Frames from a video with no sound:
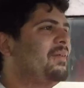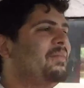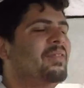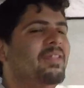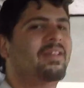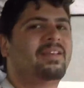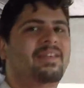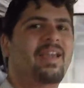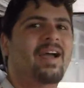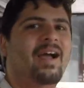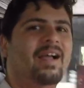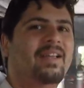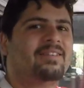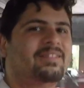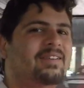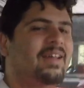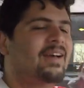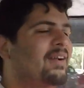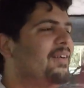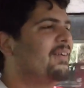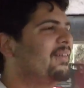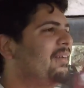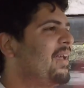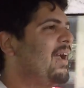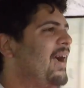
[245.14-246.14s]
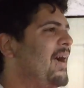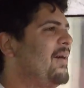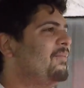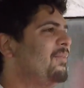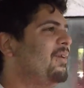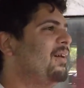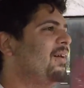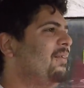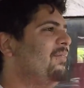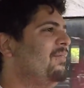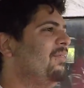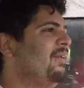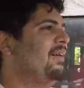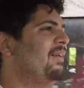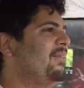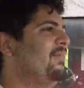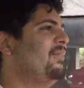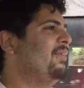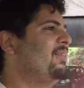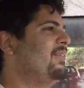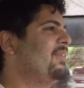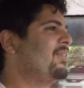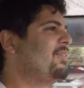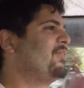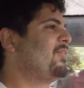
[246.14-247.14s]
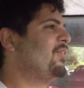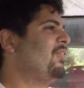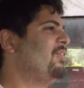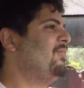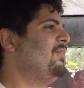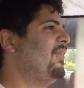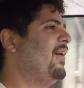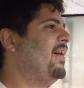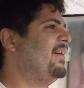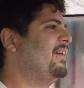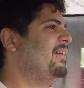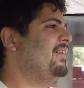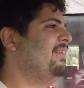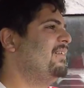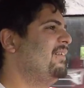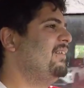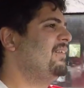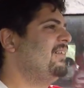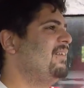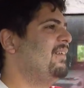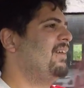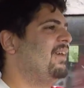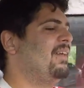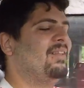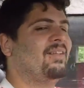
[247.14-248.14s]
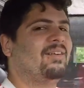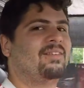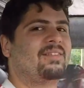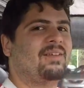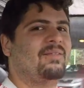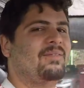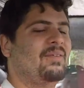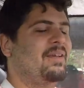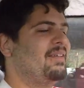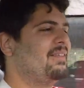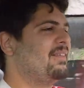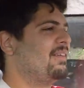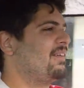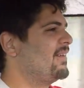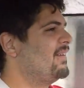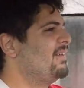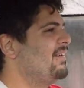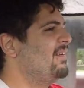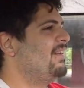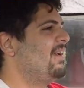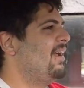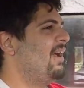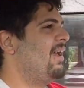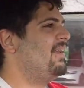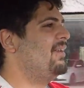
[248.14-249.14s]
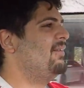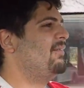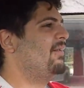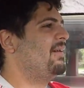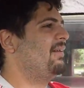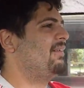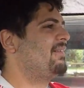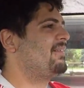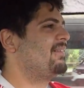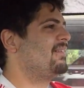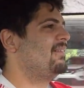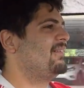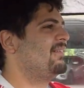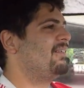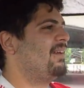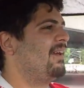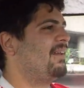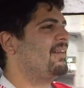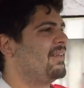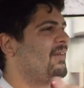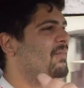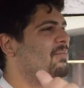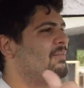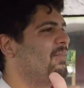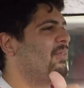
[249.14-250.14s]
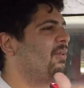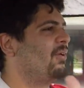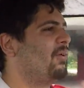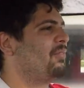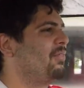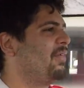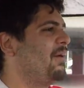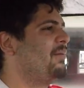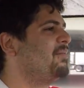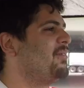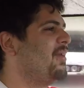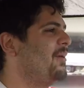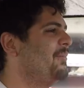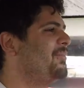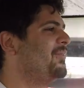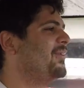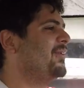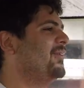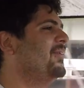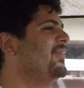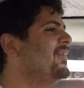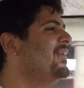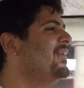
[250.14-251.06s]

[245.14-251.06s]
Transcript: to catch that on camera, but we just drove by it. It looks amazing. Anyways, I had to give him a little thumbs up too.